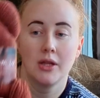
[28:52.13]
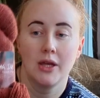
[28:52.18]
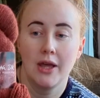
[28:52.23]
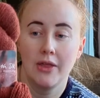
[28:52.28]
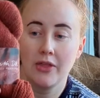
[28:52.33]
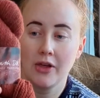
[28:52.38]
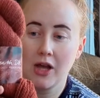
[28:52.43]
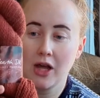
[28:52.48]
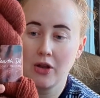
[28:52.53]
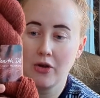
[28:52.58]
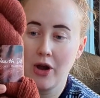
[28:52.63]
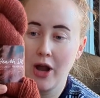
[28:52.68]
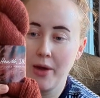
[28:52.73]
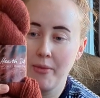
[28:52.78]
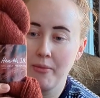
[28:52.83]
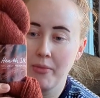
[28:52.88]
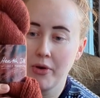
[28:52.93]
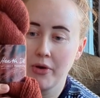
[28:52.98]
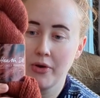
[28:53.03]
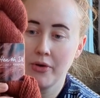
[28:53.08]
in the color
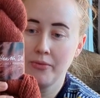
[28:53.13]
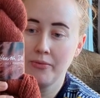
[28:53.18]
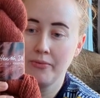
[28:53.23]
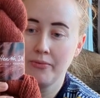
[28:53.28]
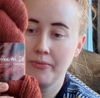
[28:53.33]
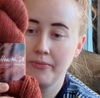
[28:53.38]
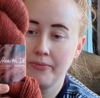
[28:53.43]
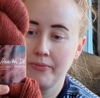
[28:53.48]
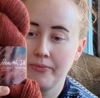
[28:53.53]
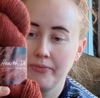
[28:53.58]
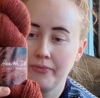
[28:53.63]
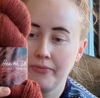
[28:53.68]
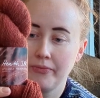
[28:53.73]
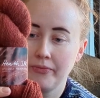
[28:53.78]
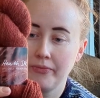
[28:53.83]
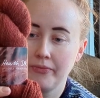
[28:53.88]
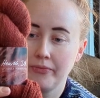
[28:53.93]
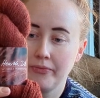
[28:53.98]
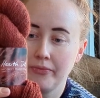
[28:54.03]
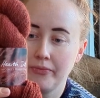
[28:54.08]
Ember.
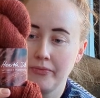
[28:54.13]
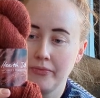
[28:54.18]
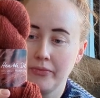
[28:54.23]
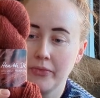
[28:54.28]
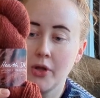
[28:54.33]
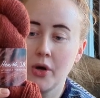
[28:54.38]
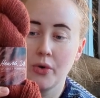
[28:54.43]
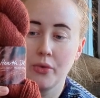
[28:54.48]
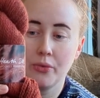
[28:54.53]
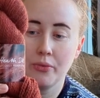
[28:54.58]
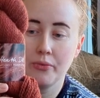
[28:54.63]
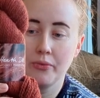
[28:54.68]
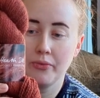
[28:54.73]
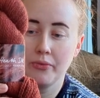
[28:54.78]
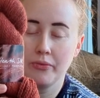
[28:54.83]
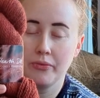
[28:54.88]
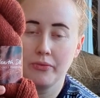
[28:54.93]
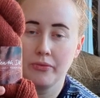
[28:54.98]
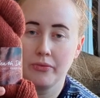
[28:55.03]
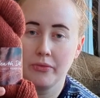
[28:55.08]
No,
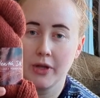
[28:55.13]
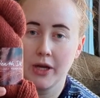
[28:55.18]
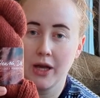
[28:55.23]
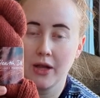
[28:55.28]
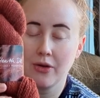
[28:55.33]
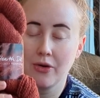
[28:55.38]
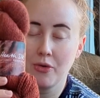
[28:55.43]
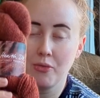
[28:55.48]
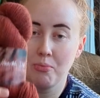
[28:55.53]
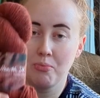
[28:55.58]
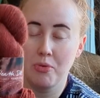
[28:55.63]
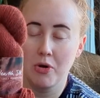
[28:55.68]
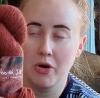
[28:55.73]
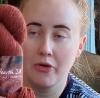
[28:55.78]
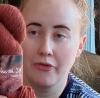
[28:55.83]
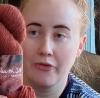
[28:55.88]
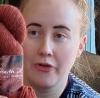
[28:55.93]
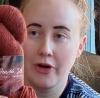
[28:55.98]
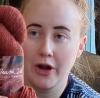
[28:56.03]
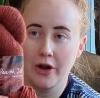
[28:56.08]
the color
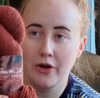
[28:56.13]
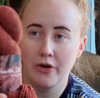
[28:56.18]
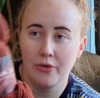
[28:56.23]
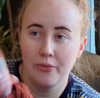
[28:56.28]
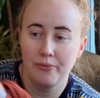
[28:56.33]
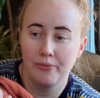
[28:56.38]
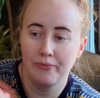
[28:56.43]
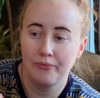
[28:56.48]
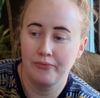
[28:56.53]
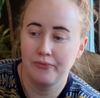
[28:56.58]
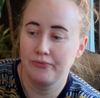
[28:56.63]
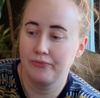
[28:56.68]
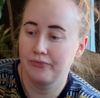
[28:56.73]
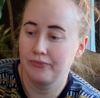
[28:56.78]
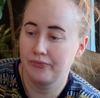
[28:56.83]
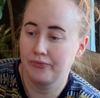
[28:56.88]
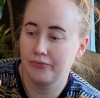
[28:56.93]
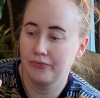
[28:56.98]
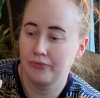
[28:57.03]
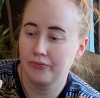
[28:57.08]
Bonfire,
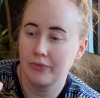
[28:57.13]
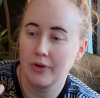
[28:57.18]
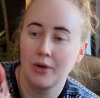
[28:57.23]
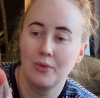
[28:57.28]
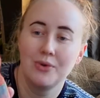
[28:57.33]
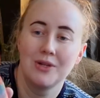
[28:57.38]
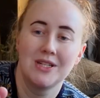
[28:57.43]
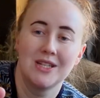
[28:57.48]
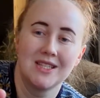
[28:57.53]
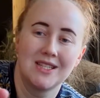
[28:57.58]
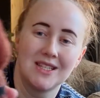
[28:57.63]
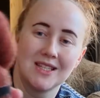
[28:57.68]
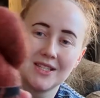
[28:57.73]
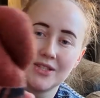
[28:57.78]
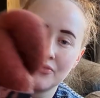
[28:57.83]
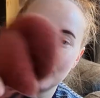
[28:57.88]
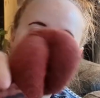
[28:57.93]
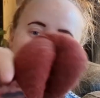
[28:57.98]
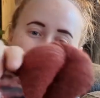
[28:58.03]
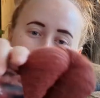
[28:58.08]
which is
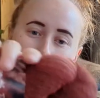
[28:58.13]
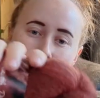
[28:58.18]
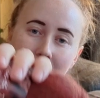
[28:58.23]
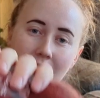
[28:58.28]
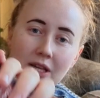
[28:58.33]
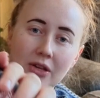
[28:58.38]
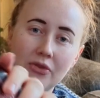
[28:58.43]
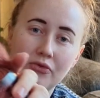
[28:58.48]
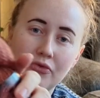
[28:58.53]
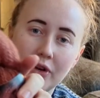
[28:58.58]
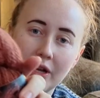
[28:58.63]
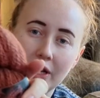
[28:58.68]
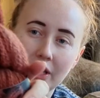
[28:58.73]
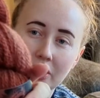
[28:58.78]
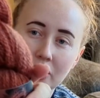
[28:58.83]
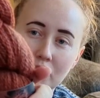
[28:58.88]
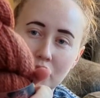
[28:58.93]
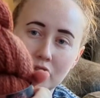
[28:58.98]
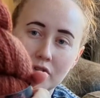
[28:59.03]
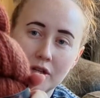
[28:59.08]
this rusty
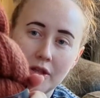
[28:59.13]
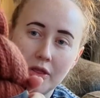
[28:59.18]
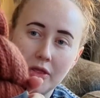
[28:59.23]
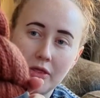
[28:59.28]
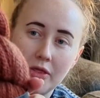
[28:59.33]
reddish.